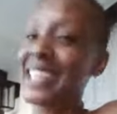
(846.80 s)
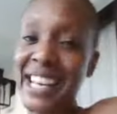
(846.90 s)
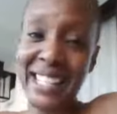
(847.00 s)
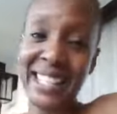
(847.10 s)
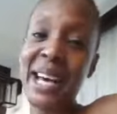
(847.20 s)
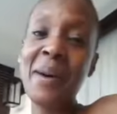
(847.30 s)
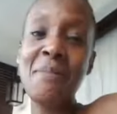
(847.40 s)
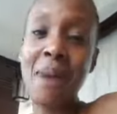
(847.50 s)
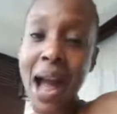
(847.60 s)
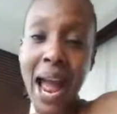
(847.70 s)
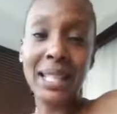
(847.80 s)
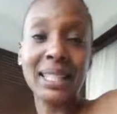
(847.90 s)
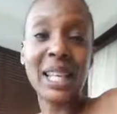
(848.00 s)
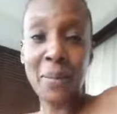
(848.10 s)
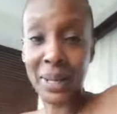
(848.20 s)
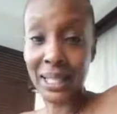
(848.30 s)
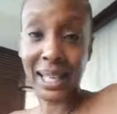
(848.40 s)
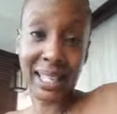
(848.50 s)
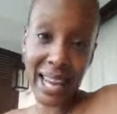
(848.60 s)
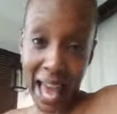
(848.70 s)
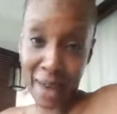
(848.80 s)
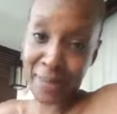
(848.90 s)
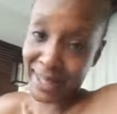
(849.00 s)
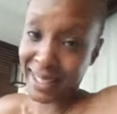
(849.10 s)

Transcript: Cause my ass is coming to take a nap.